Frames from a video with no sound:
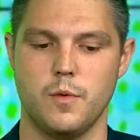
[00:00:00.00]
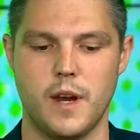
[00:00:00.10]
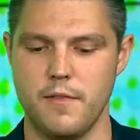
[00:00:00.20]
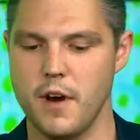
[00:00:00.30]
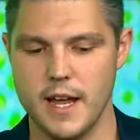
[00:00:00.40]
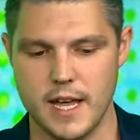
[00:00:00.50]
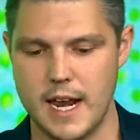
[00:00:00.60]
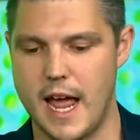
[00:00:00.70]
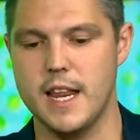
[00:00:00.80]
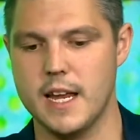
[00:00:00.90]
whenever I get
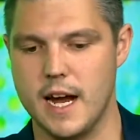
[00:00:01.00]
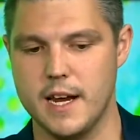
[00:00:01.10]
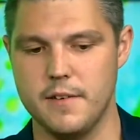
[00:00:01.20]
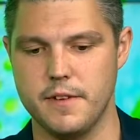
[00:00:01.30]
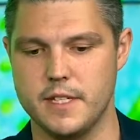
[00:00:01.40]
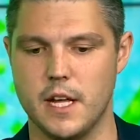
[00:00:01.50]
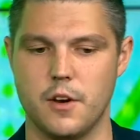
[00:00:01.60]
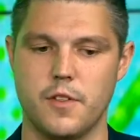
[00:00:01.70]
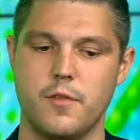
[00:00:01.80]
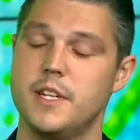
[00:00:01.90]
any kind of a
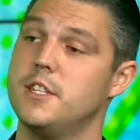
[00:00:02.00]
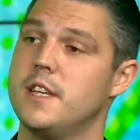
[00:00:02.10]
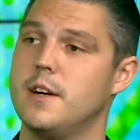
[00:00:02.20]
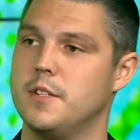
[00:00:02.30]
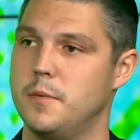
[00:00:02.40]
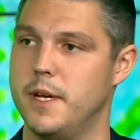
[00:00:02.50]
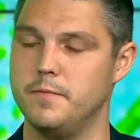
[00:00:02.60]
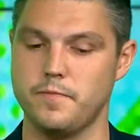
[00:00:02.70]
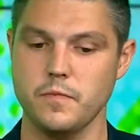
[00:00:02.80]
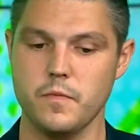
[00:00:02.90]
seller that reaches out to me,
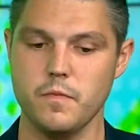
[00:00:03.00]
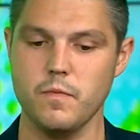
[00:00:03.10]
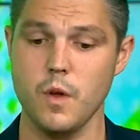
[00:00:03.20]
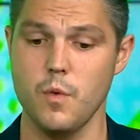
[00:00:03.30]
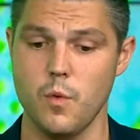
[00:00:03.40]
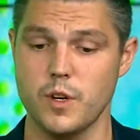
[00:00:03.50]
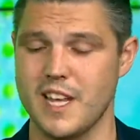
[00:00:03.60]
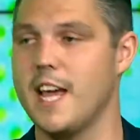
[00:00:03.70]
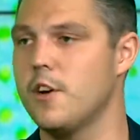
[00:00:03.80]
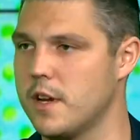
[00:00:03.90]
we're
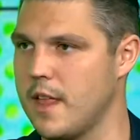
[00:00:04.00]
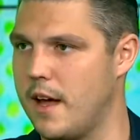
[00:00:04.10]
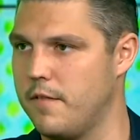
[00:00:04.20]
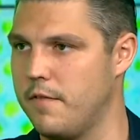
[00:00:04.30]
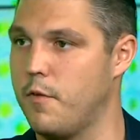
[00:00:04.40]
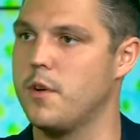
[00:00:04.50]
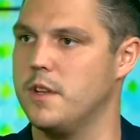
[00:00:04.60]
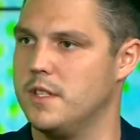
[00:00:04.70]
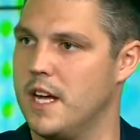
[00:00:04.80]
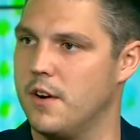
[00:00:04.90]
tailoring that for the
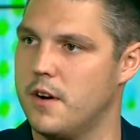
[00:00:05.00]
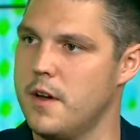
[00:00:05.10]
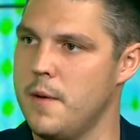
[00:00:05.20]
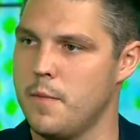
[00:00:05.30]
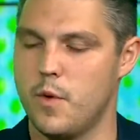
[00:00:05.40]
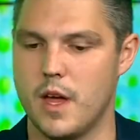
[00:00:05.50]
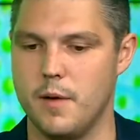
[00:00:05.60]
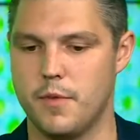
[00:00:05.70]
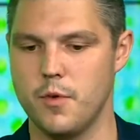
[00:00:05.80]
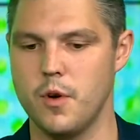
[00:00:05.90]
seller. We
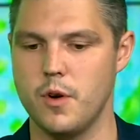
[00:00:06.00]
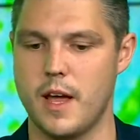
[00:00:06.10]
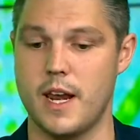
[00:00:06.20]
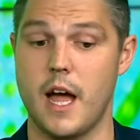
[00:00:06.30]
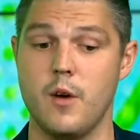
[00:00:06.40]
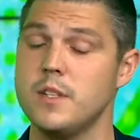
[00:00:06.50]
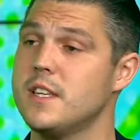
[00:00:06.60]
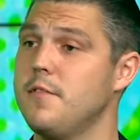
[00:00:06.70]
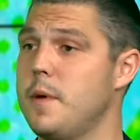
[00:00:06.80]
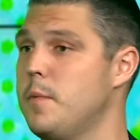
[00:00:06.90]
come through and I always
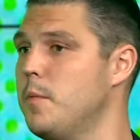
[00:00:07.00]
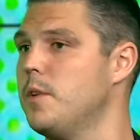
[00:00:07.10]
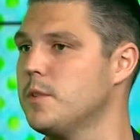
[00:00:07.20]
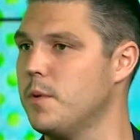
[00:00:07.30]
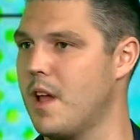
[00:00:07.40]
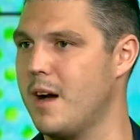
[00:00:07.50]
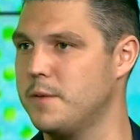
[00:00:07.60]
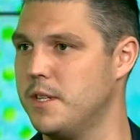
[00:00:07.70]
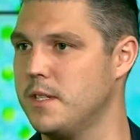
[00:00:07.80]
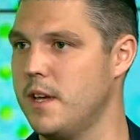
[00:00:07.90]
give people multiple
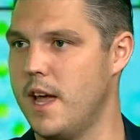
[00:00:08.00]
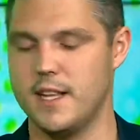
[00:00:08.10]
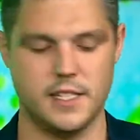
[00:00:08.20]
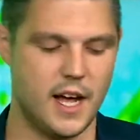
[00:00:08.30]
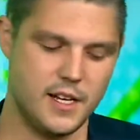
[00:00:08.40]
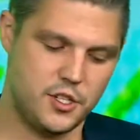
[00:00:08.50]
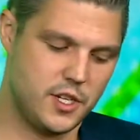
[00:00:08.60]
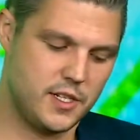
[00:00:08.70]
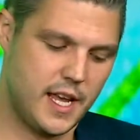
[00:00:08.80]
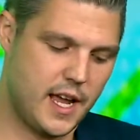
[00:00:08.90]
options. It's not
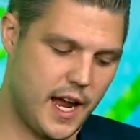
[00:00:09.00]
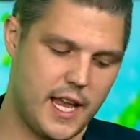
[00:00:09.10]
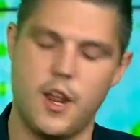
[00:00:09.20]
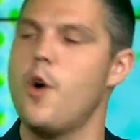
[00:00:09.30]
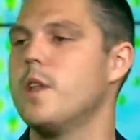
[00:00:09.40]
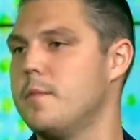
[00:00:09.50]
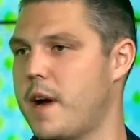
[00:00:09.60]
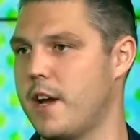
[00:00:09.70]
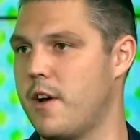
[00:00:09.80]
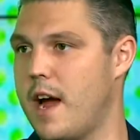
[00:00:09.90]
just, hey, I can only
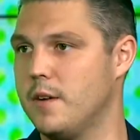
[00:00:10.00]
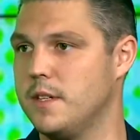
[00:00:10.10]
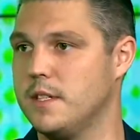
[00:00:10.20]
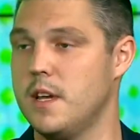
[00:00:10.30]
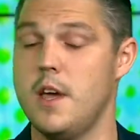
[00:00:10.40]
buy your house. It's,